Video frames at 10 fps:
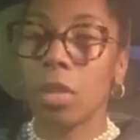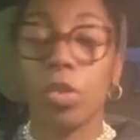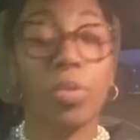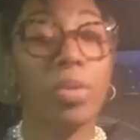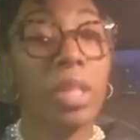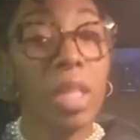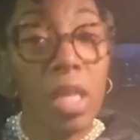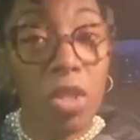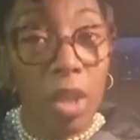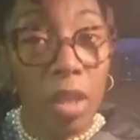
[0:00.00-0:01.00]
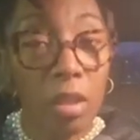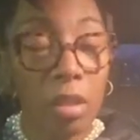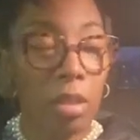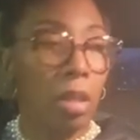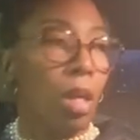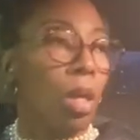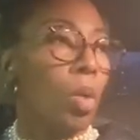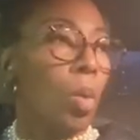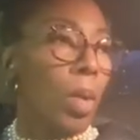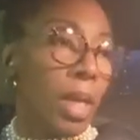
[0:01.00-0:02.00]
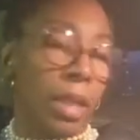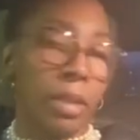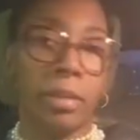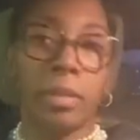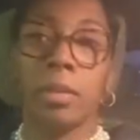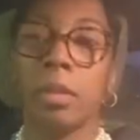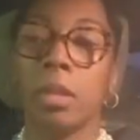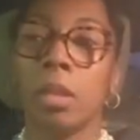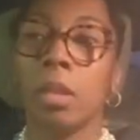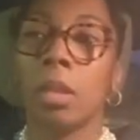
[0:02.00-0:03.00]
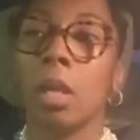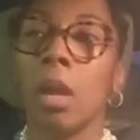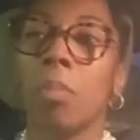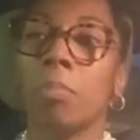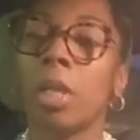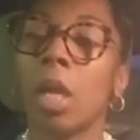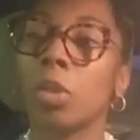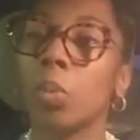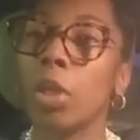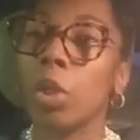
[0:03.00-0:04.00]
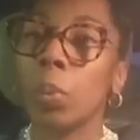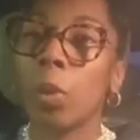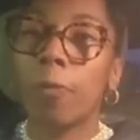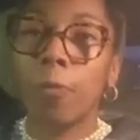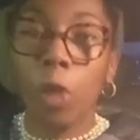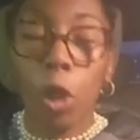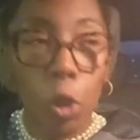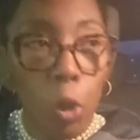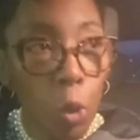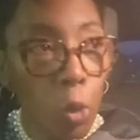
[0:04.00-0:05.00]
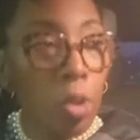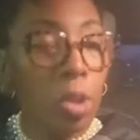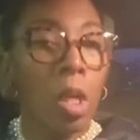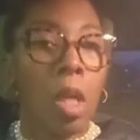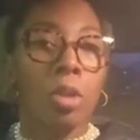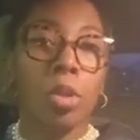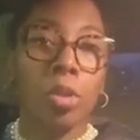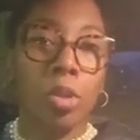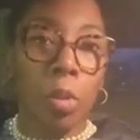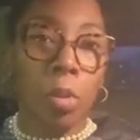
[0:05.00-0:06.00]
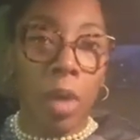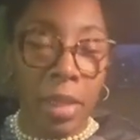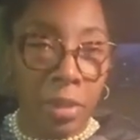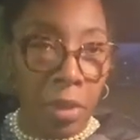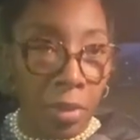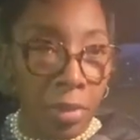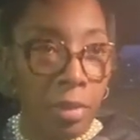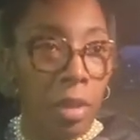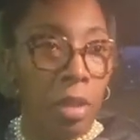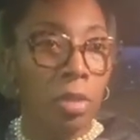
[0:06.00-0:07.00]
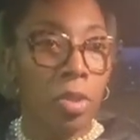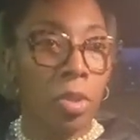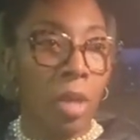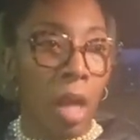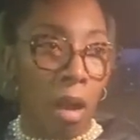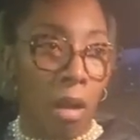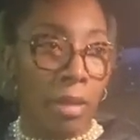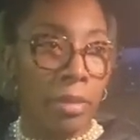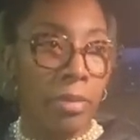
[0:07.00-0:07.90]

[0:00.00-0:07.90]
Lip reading: Strategic quitting. Because when you refuse to surrender to God.